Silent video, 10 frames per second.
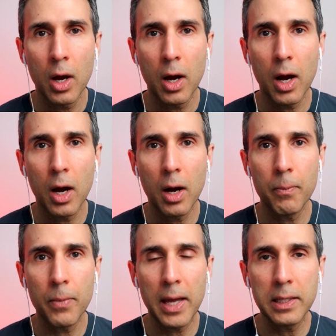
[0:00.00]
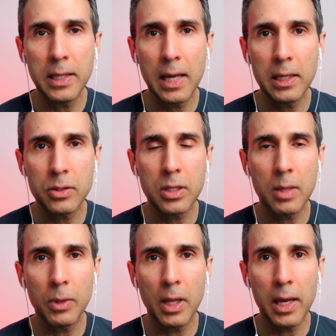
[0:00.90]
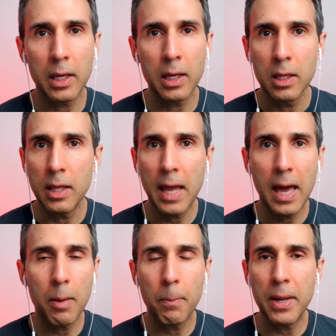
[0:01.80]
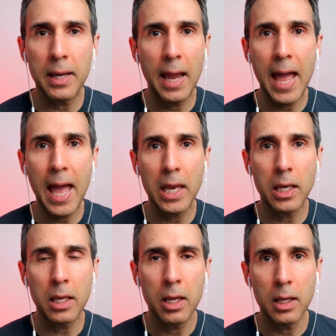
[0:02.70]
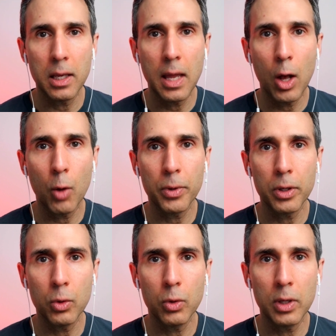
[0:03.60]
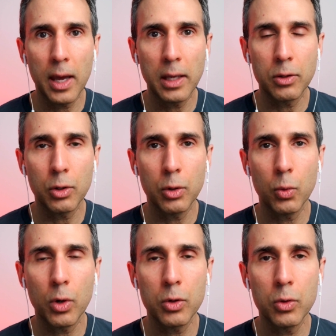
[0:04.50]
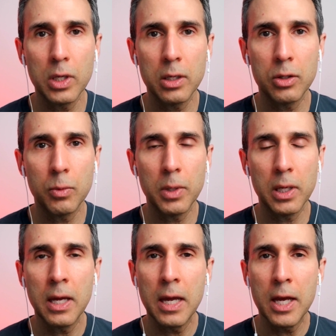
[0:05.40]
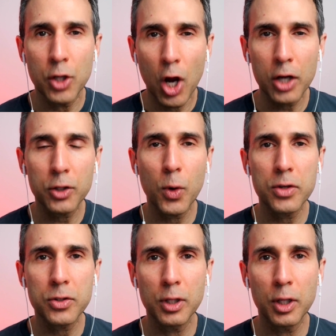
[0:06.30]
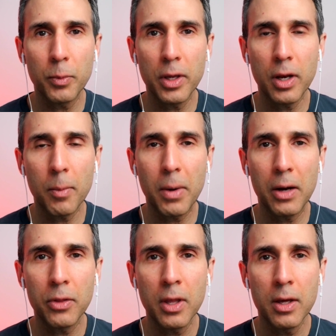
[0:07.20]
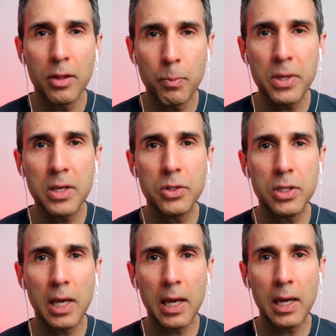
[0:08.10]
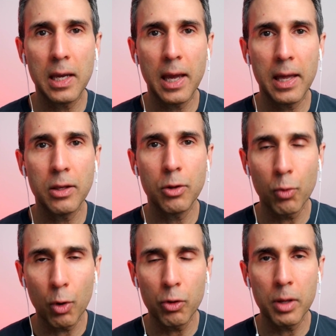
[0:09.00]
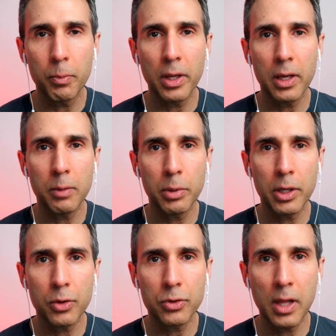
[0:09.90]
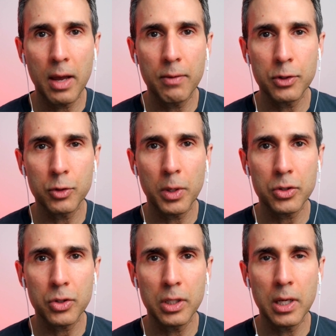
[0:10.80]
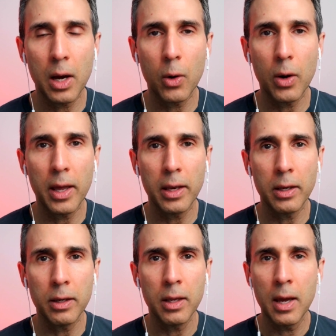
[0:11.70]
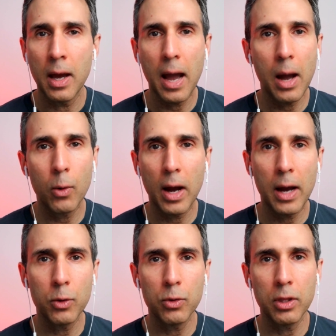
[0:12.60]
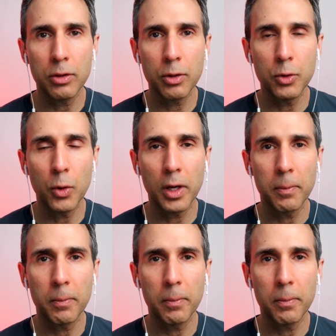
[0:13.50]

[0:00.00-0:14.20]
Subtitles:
And yet it seemed like they had a big hand in helping you get to where you needed to be. Talk to us a little bit about the PCA and the role they play in players' lives, especially now, and how you think they're doing.